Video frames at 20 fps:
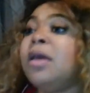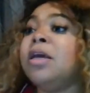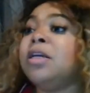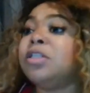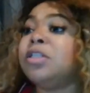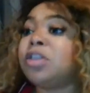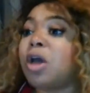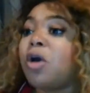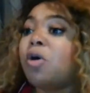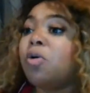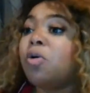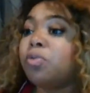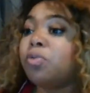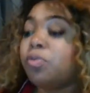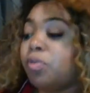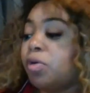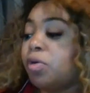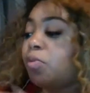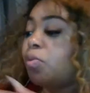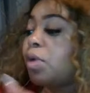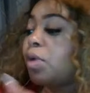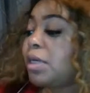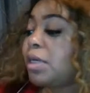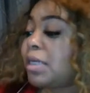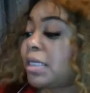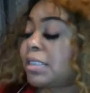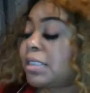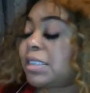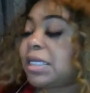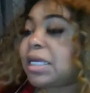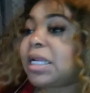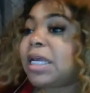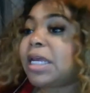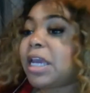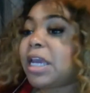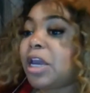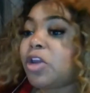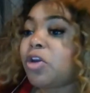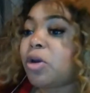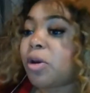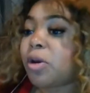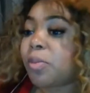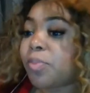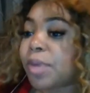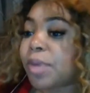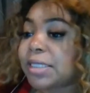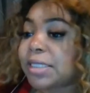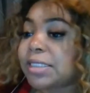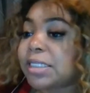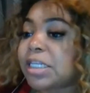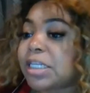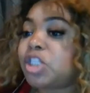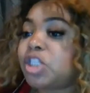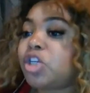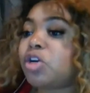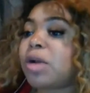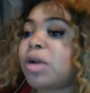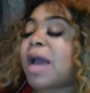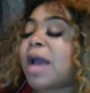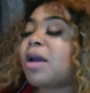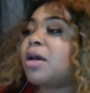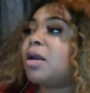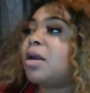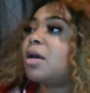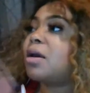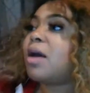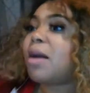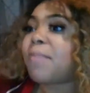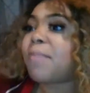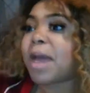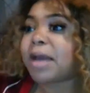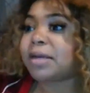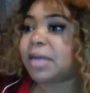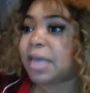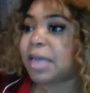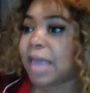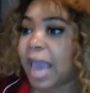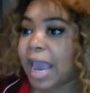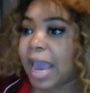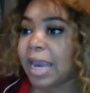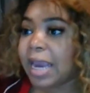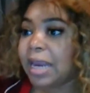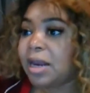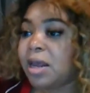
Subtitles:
So realistically in your business, you're not going to come out the gate.